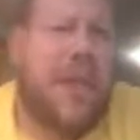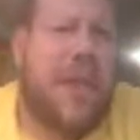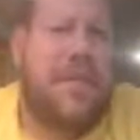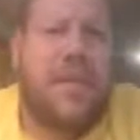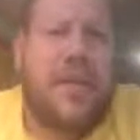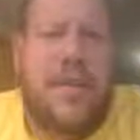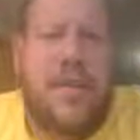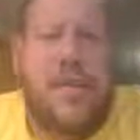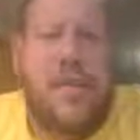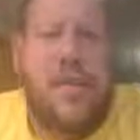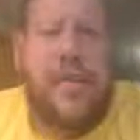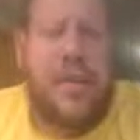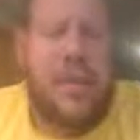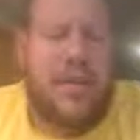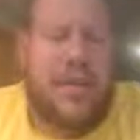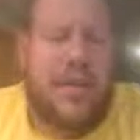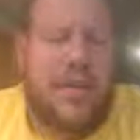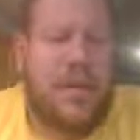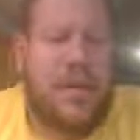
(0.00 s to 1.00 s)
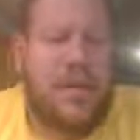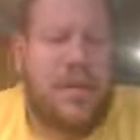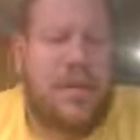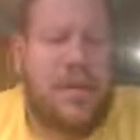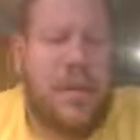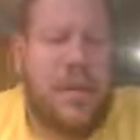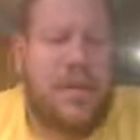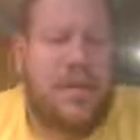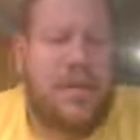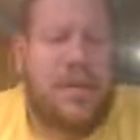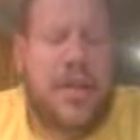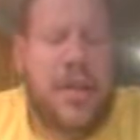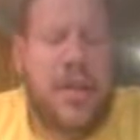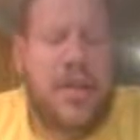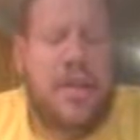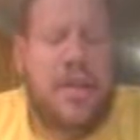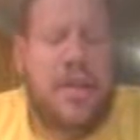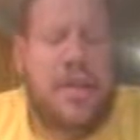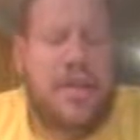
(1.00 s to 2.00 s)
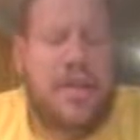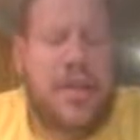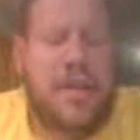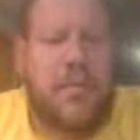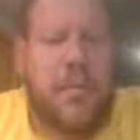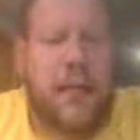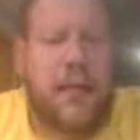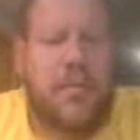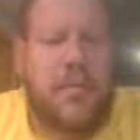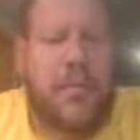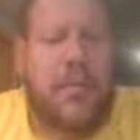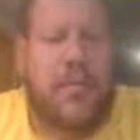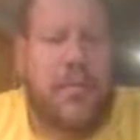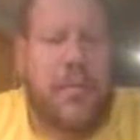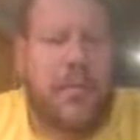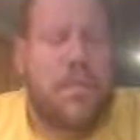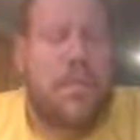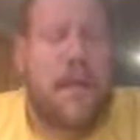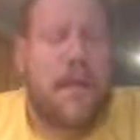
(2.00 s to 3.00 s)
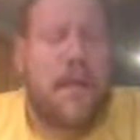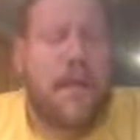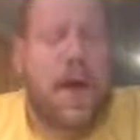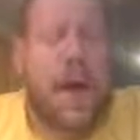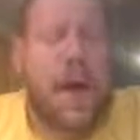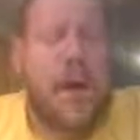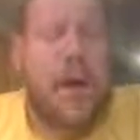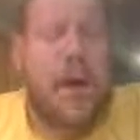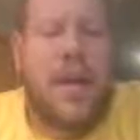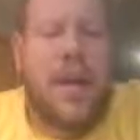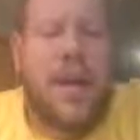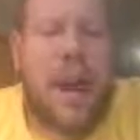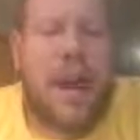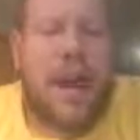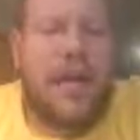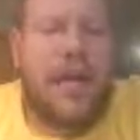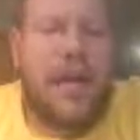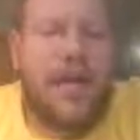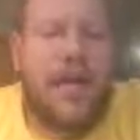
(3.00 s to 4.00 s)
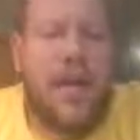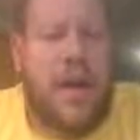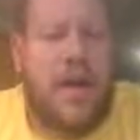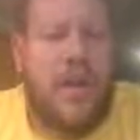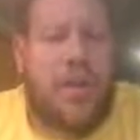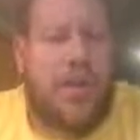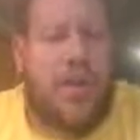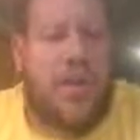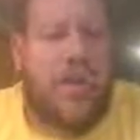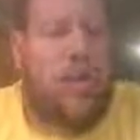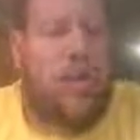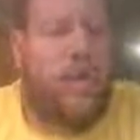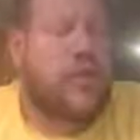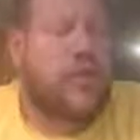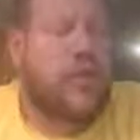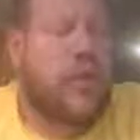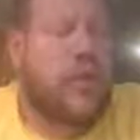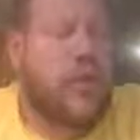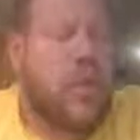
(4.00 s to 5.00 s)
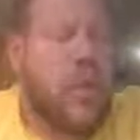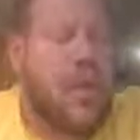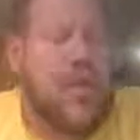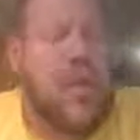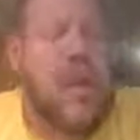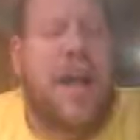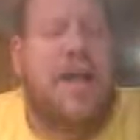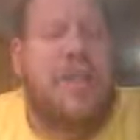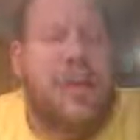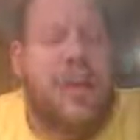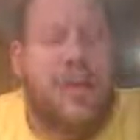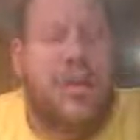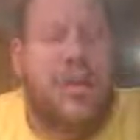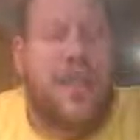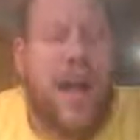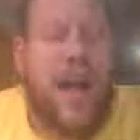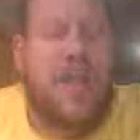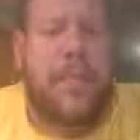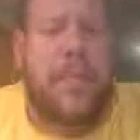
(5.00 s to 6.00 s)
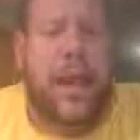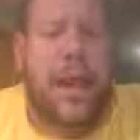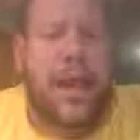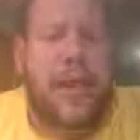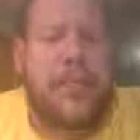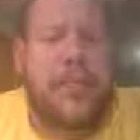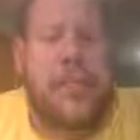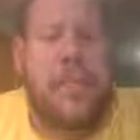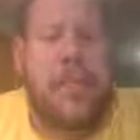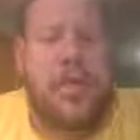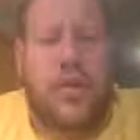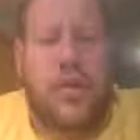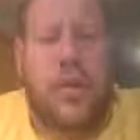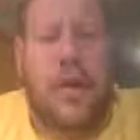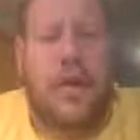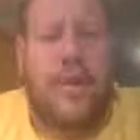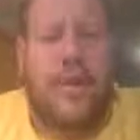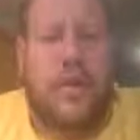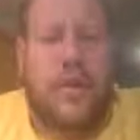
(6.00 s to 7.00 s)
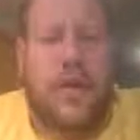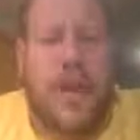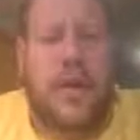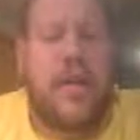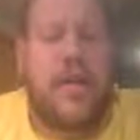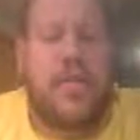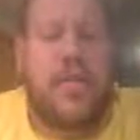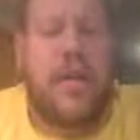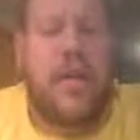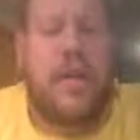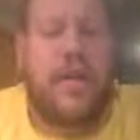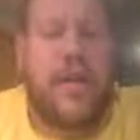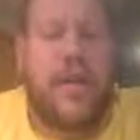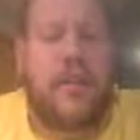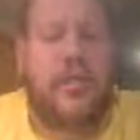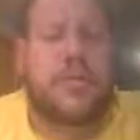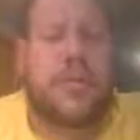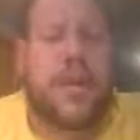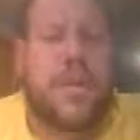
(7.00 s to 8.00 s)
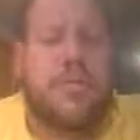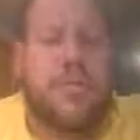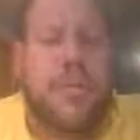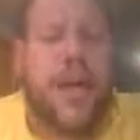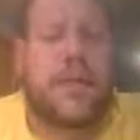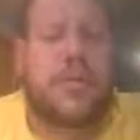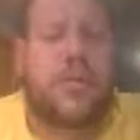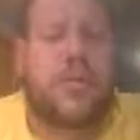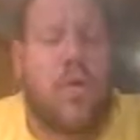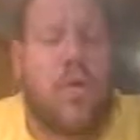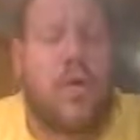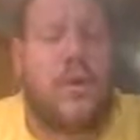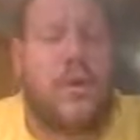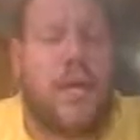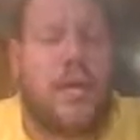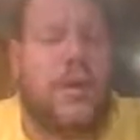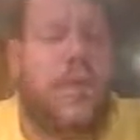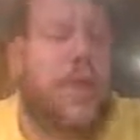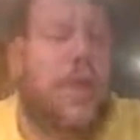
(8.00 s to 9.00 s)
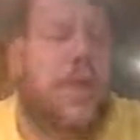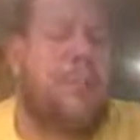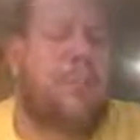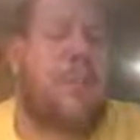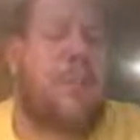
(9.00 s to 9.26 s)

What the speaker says: kind of a little sucker punch to them. They felt hurt by that, and they felt that the colonials should be more thankful for them helping. And so England really felt there was to be a major organization of the